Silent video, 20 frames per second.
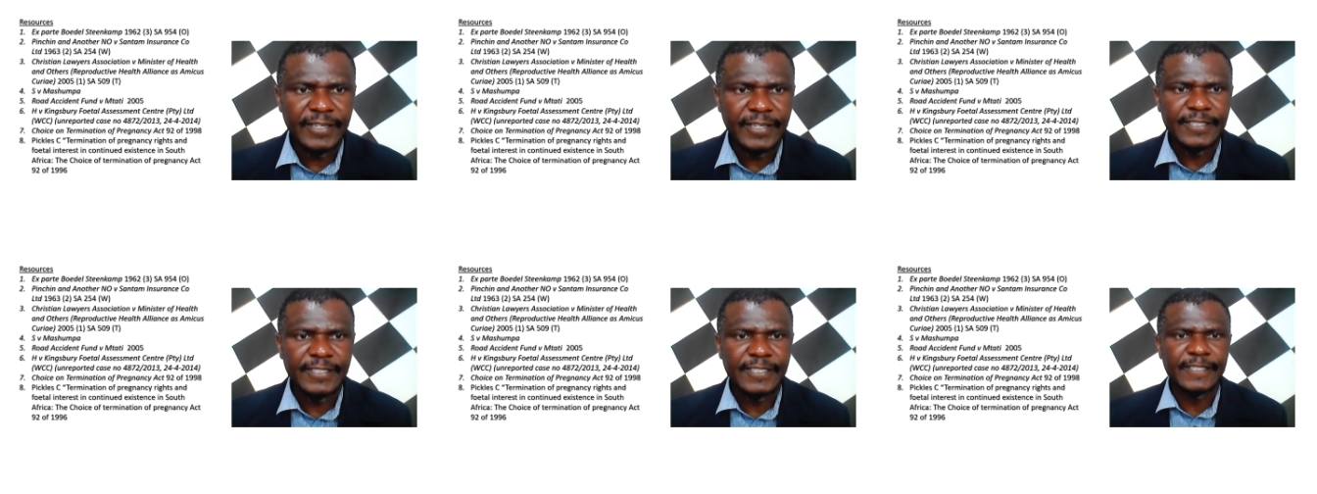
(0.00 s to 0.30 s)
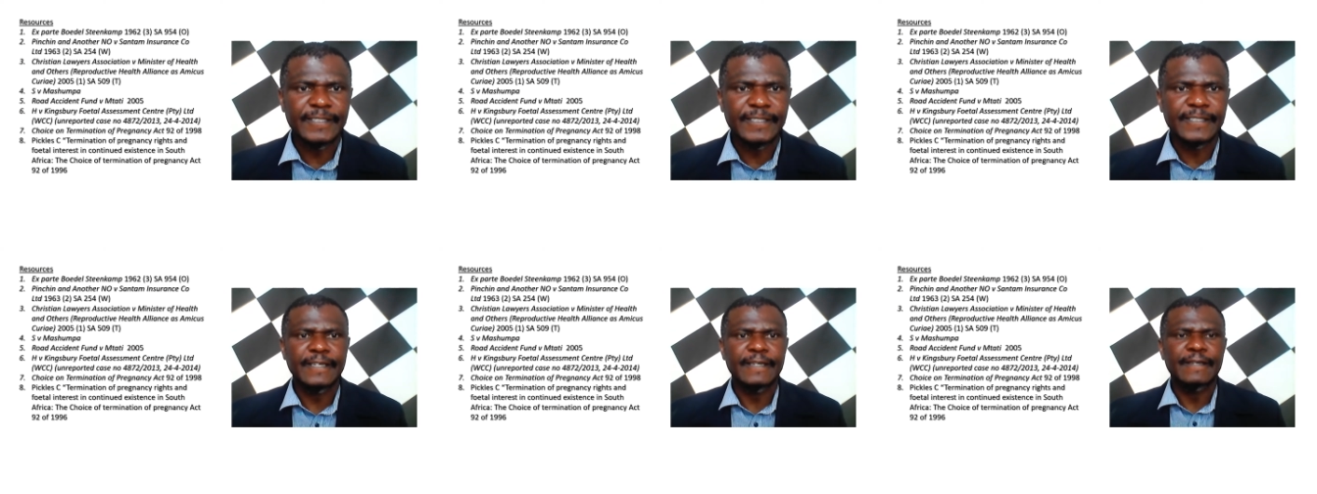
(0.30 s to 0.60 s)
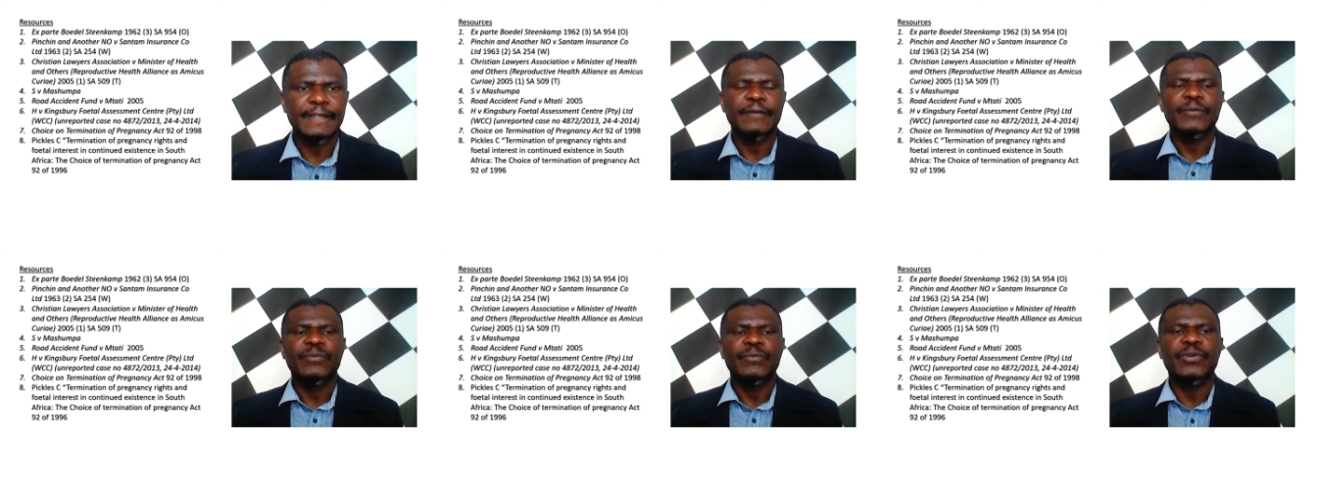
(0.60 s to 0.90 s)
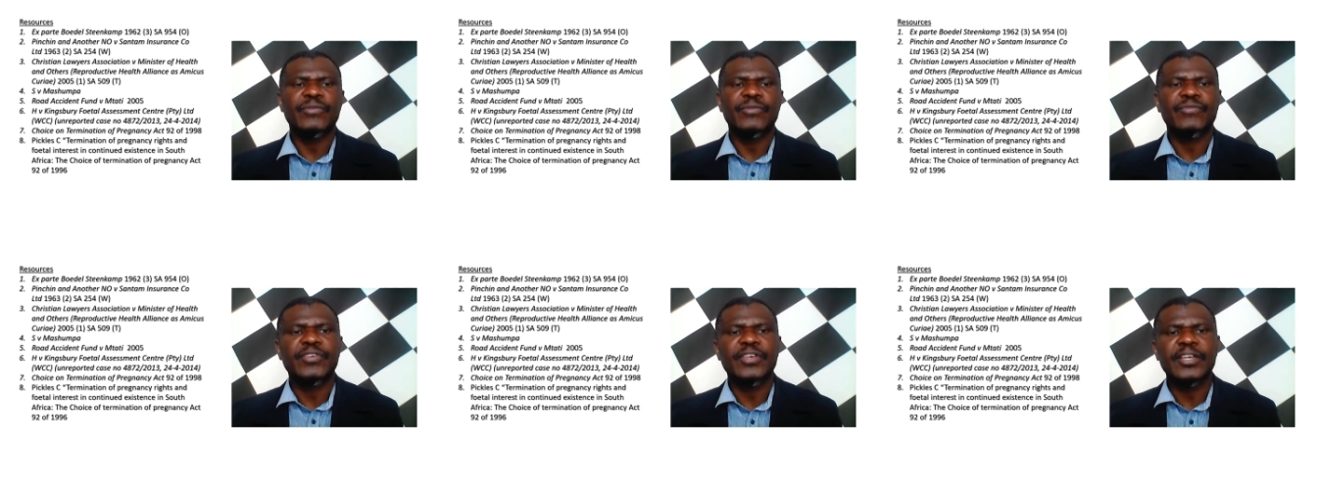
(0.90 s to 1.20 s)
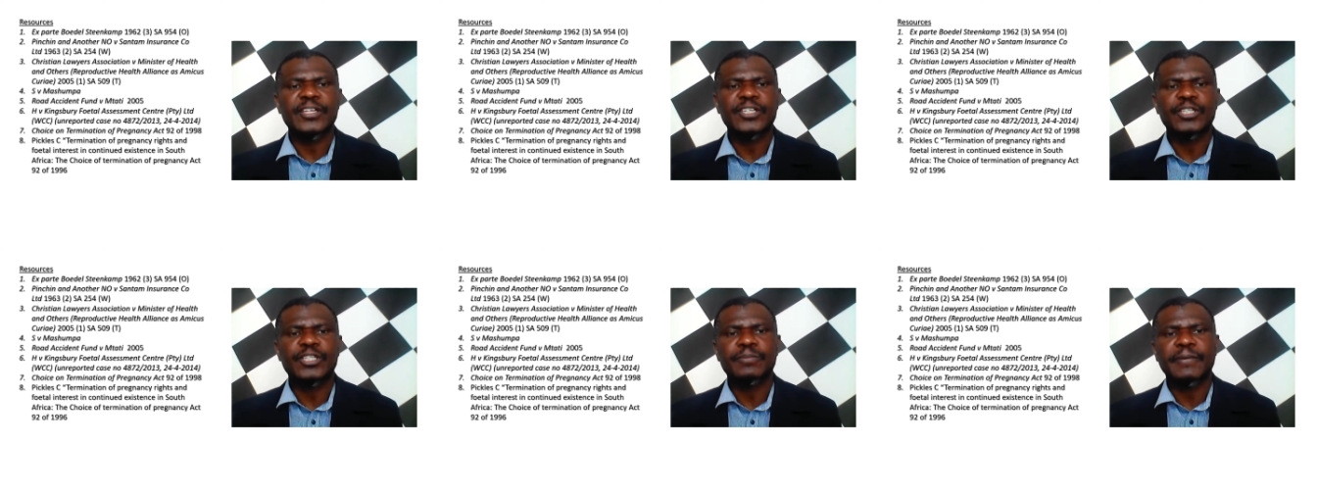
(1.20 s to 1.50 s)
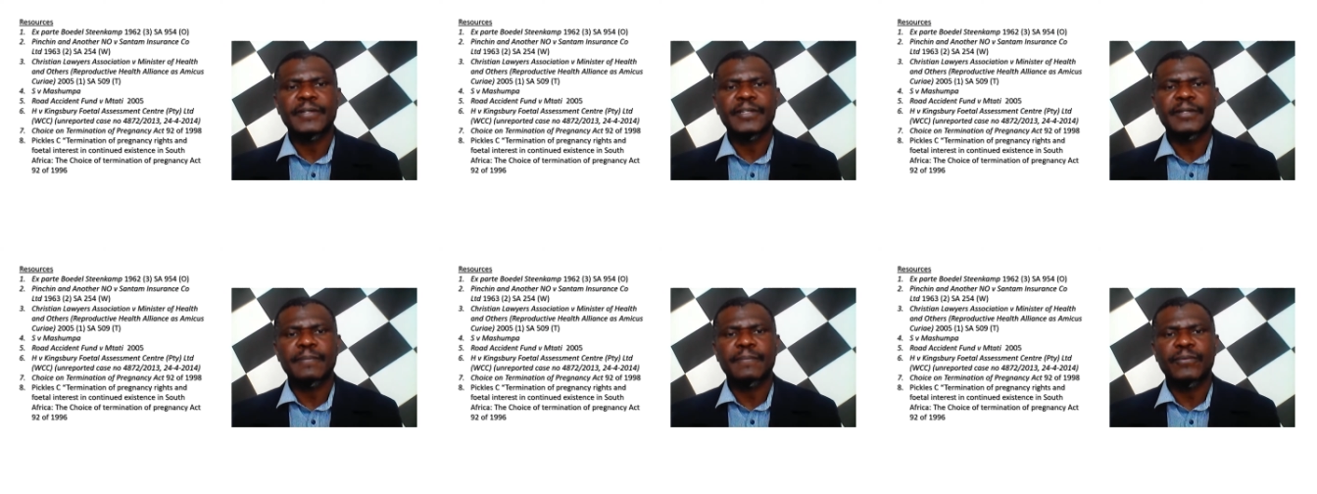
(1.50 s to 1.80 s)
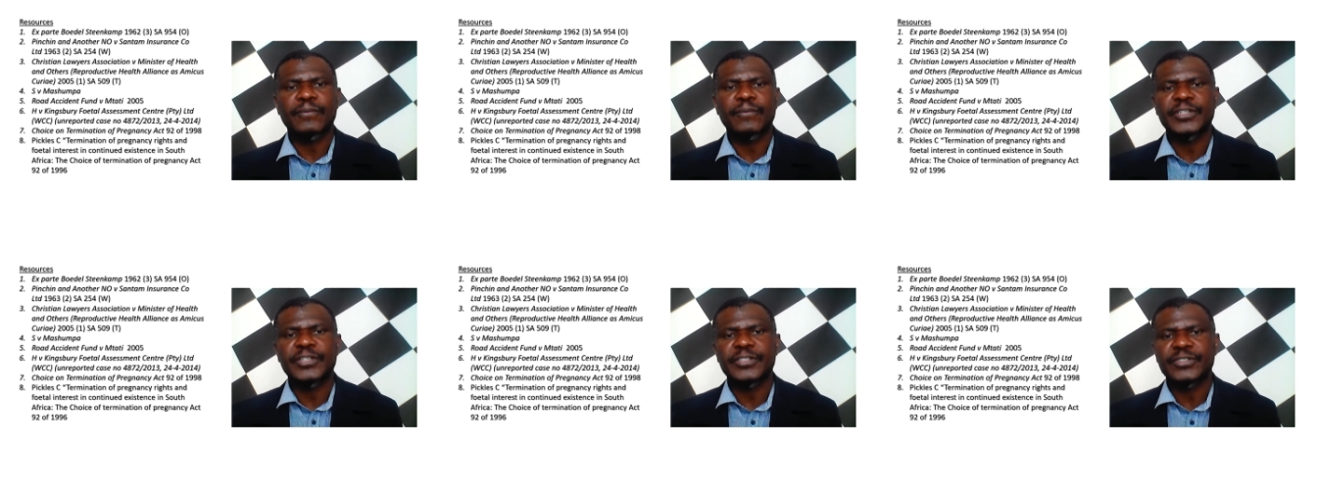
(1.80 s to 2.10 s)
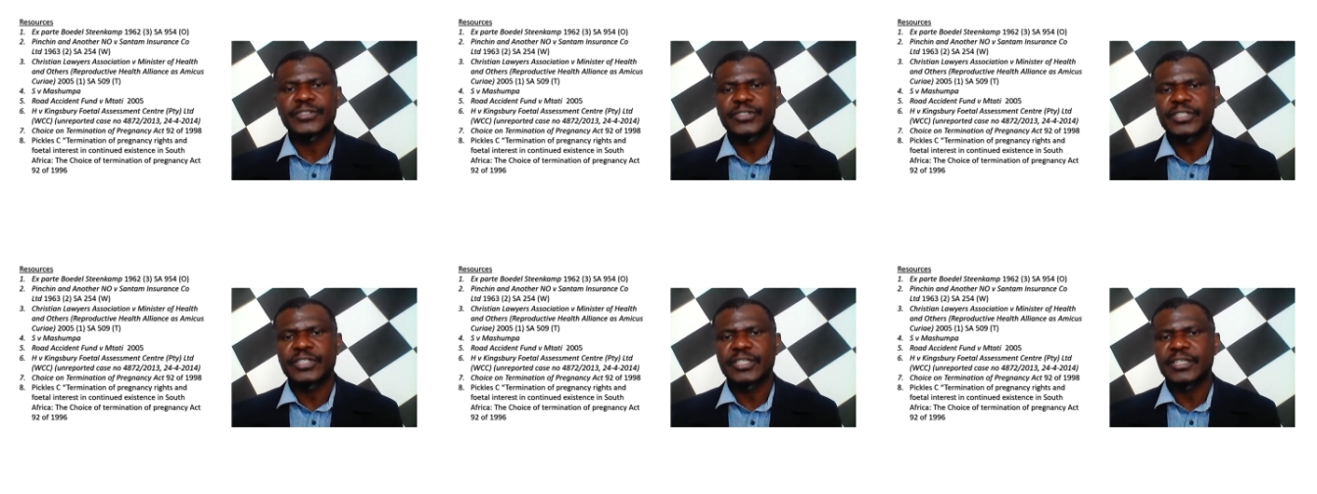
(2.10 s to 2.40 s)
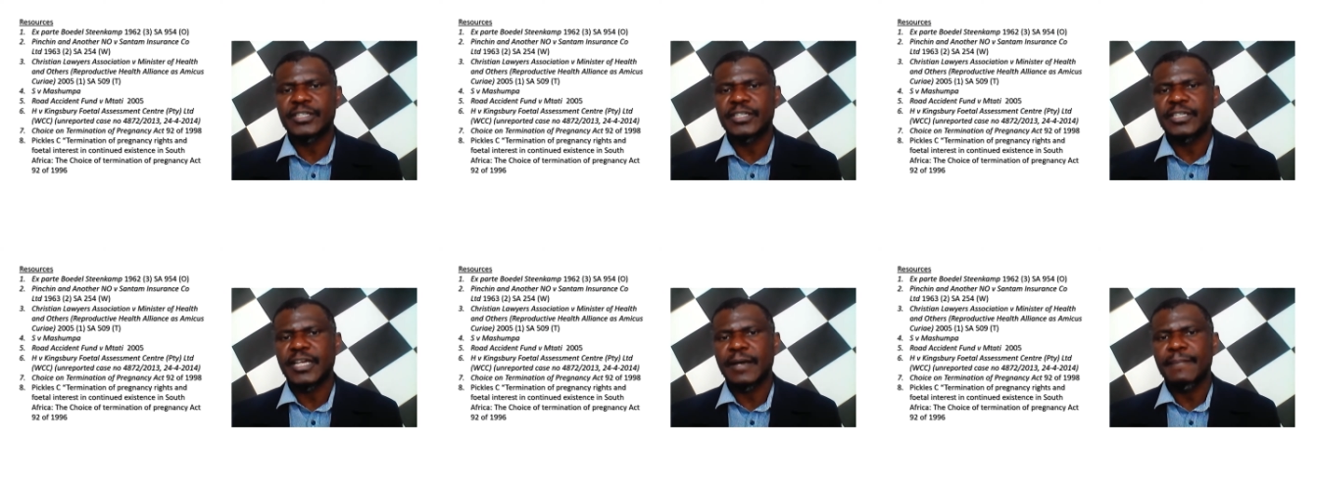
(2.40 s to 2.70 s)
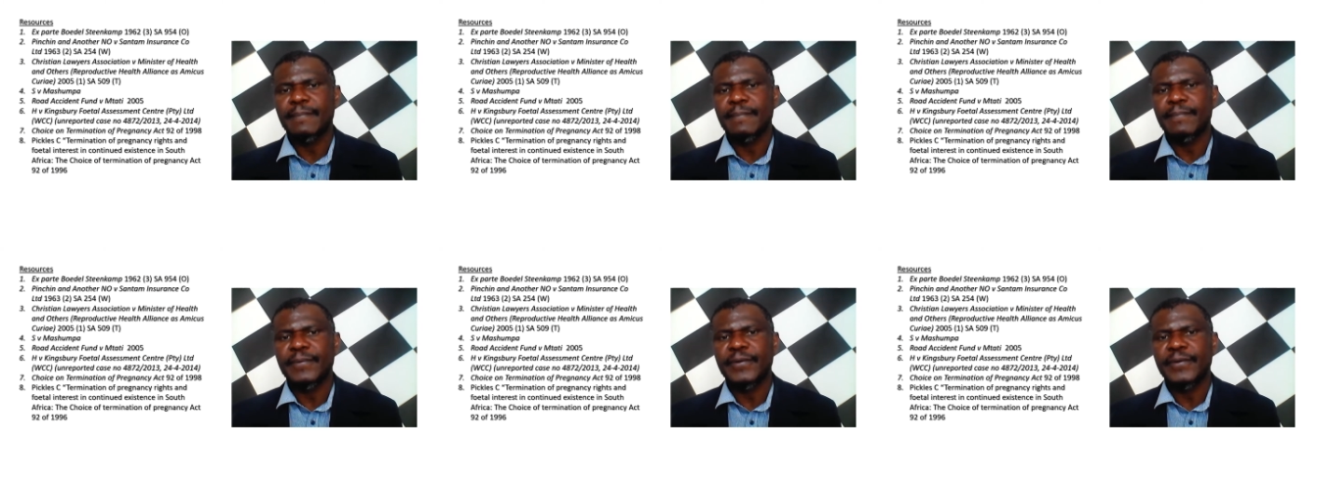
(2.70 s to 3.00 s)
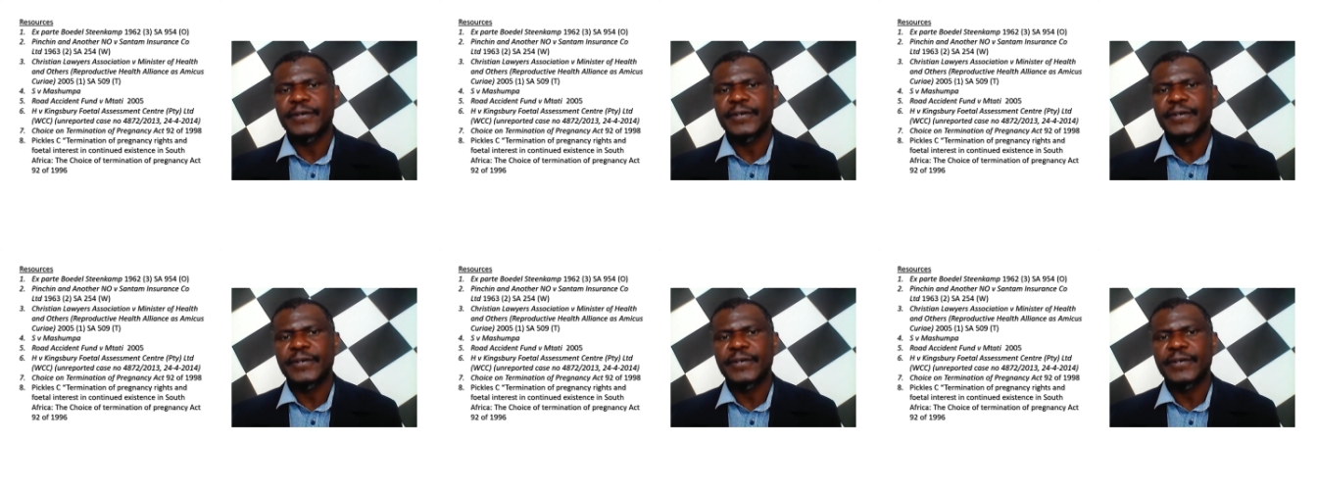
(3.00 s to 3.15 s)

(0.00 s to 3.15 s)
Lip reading: It says we have the expert Boydell Steenkamp